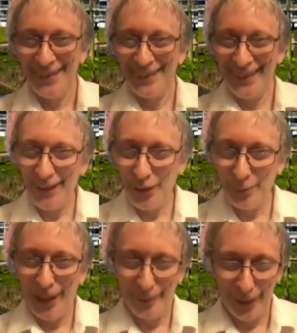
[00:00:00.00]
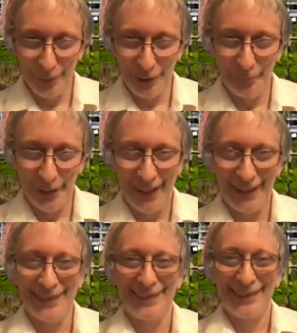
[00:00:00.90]
then you might be able to
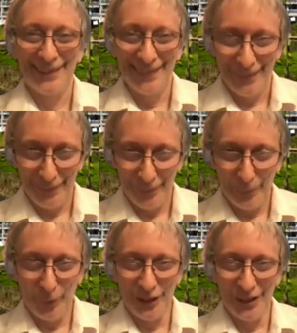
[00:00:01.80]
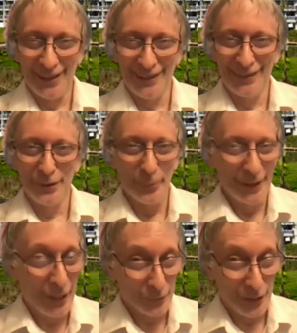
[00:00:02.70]
predict what it's going to do
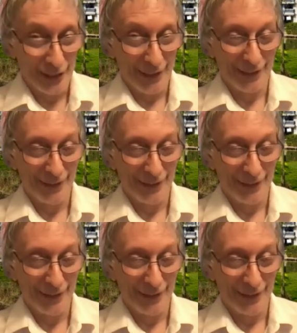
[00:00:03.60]
without running it.